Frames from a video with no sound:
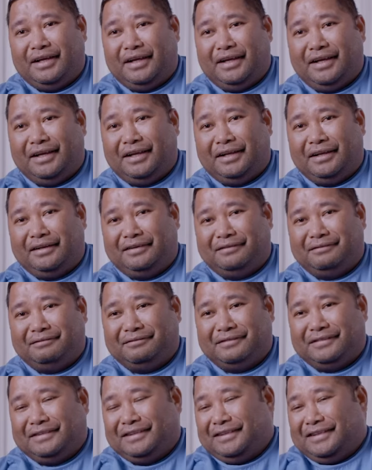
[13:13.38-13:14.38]
And
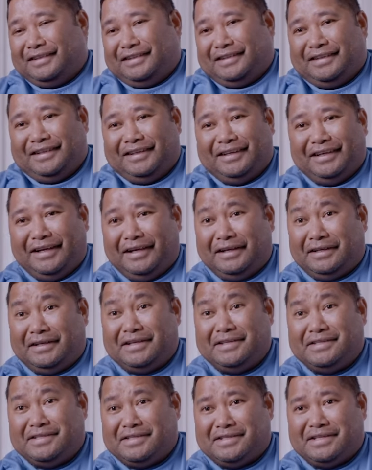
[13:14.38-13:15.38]
it
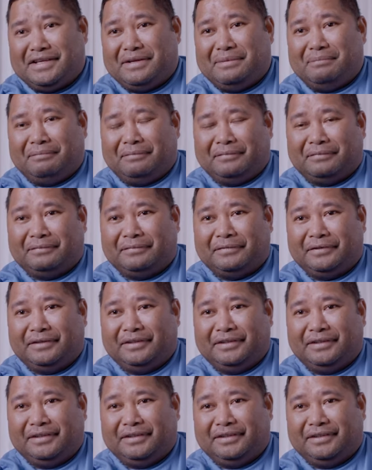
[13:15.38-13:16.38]
eases him.
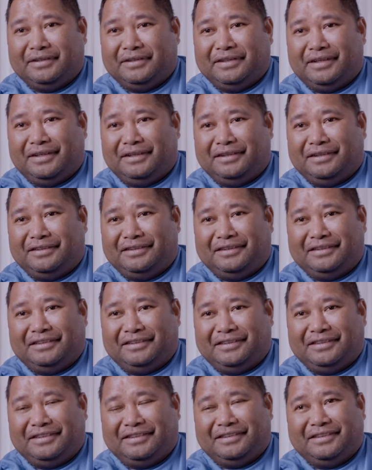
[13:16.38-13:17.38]
And
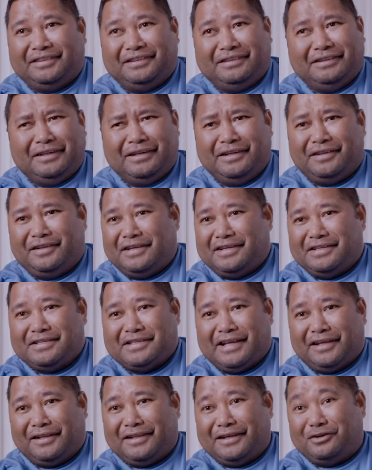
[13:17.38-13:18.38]
little things
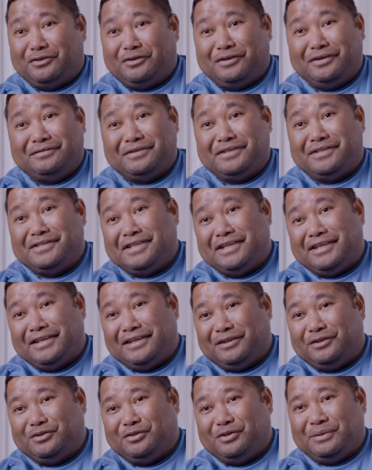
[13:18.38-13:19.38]
like that, or even
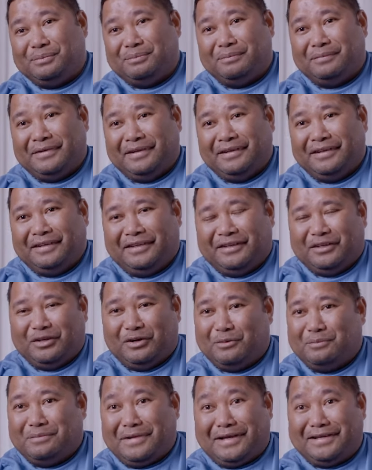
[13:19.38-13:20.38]
singing to him,
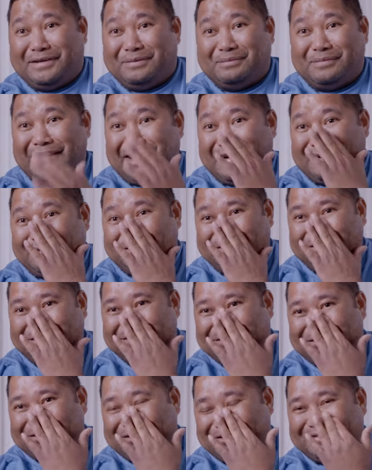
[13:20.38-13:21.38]
or make him laugh,
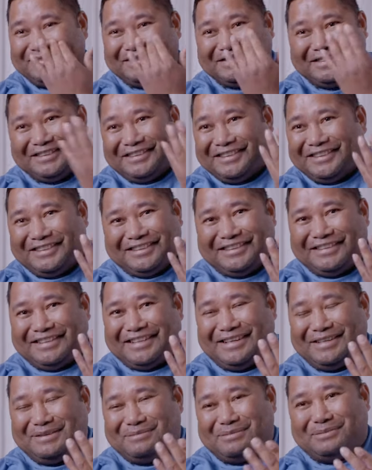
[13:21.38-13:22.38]
or
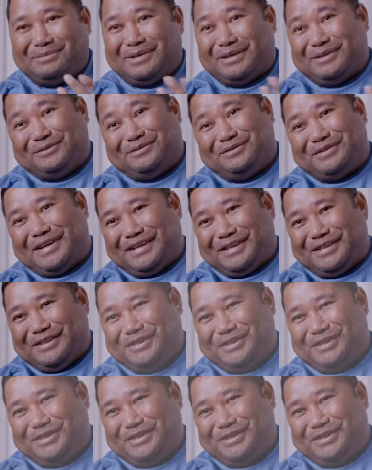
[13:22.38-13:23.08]
tell him about a funny